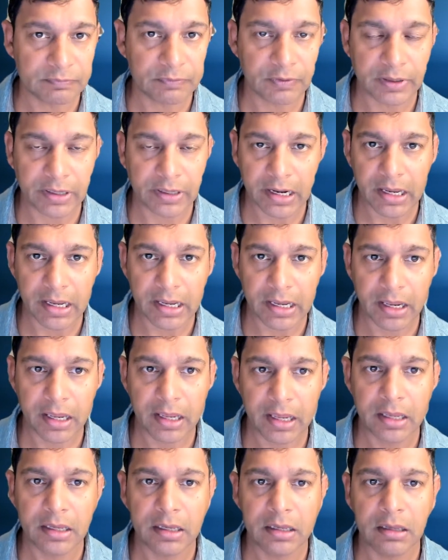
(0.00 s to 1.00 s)
for AI,
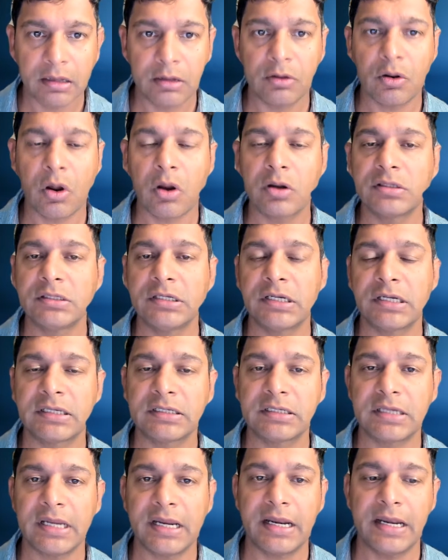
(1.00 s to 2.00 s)
not
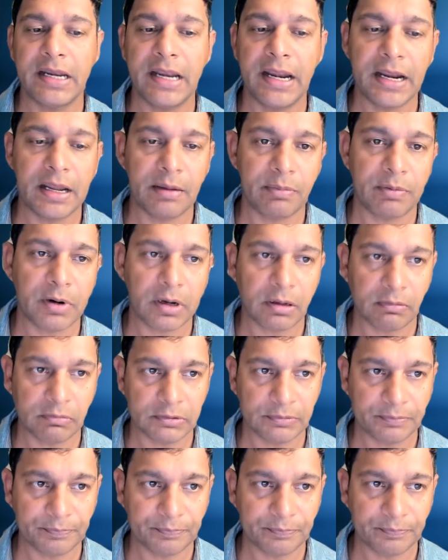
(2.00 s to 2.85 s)
just a data problem.